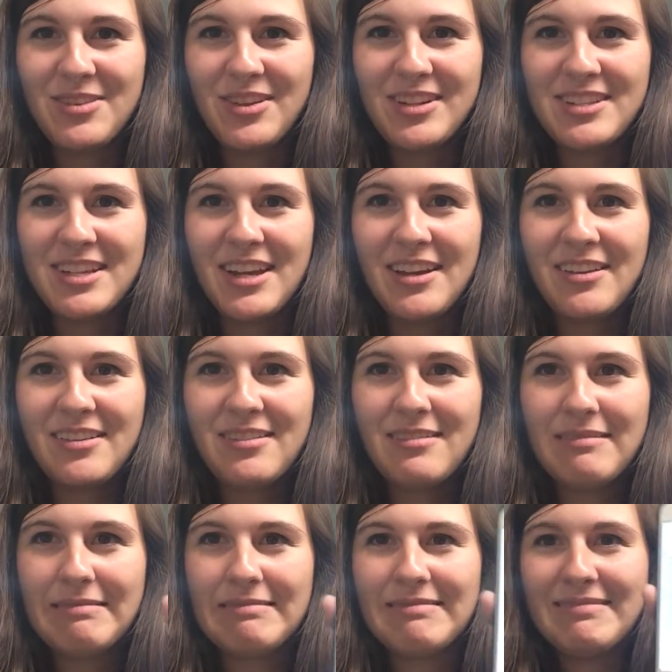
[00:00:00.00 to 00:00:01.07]
You can see it.
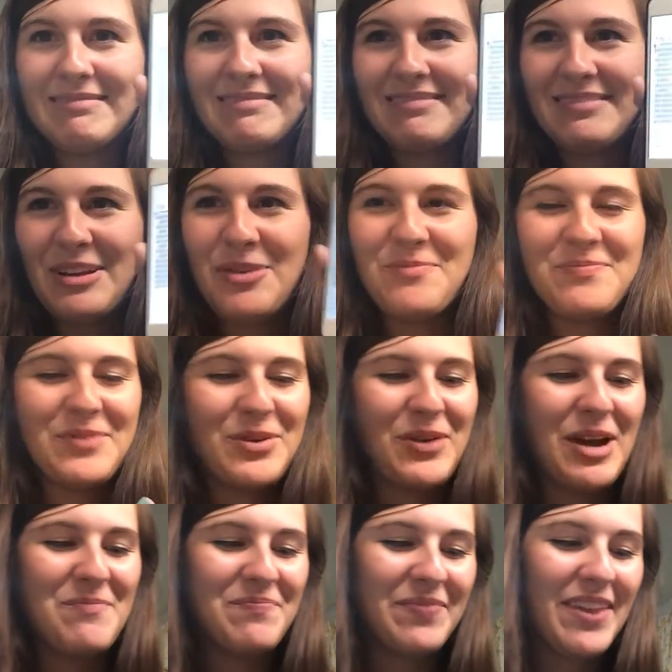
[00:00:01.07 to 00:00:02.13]
No,
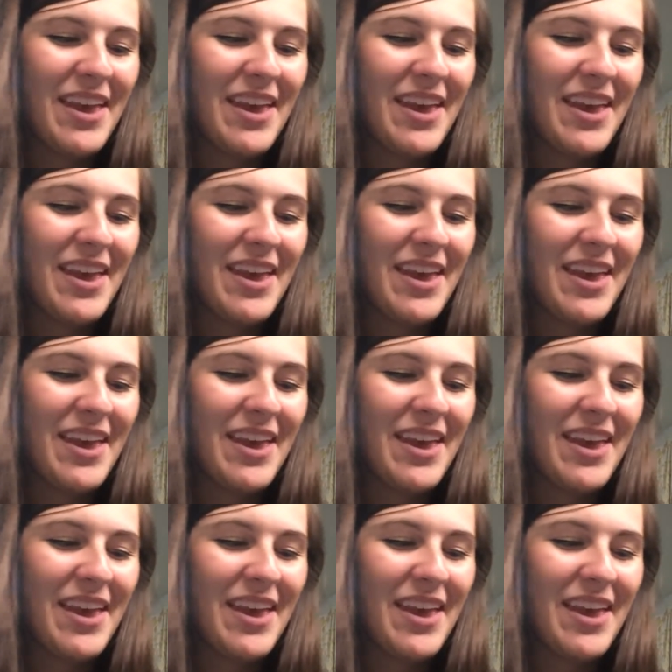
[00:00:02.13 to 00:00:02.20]
okay.